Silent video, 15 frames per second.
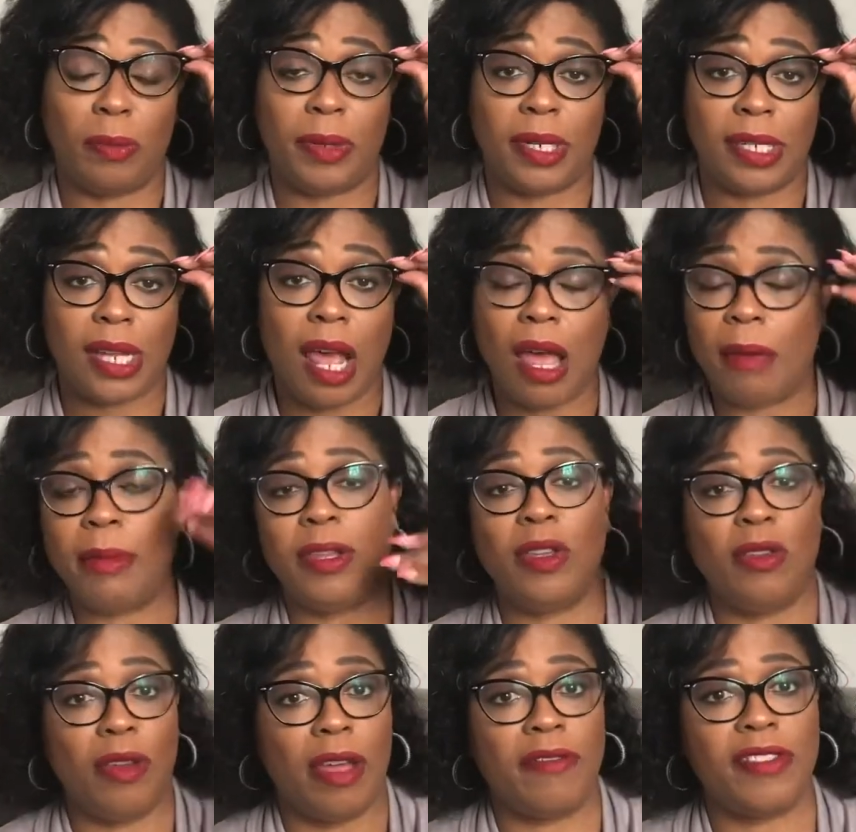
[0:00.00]
bit of time and
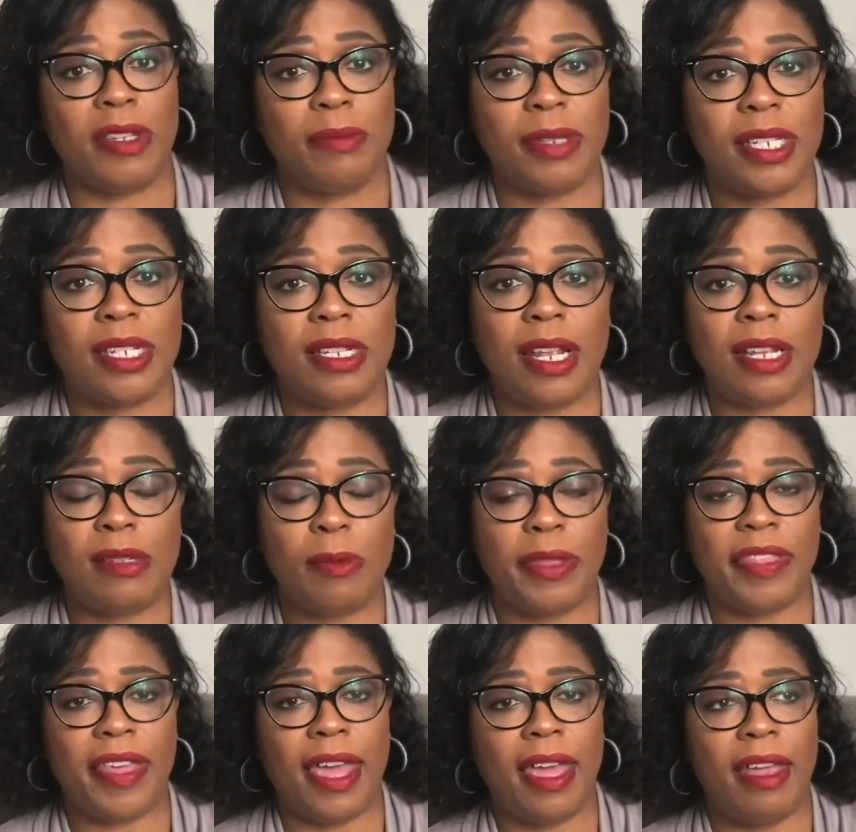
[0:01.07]
you have some success
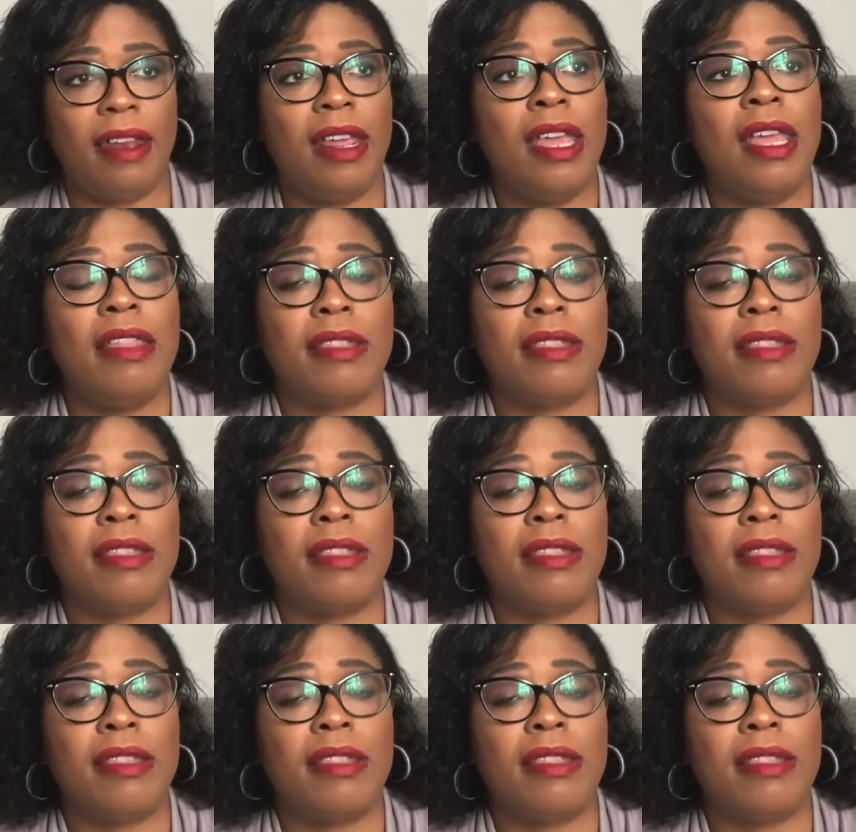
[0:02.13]
with that,